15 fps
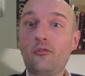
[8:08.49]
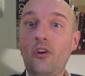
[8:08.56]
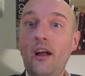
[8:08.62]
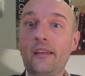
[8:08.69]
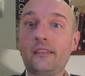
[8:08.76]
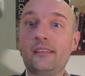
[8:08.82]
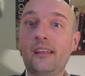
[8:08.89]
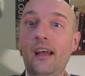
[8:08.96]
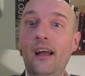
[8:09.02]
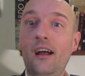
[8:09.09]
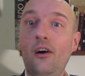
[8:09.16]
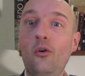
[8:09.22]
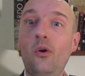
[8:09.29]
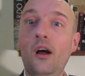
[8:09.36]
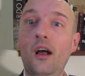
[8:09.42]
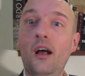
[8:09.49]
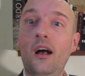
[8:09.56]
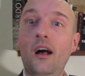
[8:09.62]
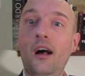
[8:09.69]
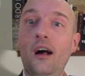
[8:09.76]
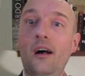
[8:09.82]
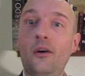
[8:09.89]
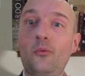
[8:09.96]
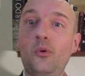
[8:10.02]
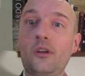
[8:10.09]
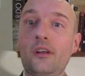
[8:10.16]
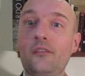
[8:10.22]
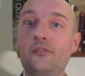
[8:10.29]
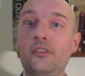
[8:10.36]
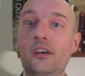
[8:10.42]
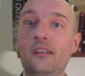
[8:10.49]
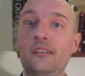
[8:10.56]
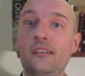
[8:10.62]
right now, uh, what I've done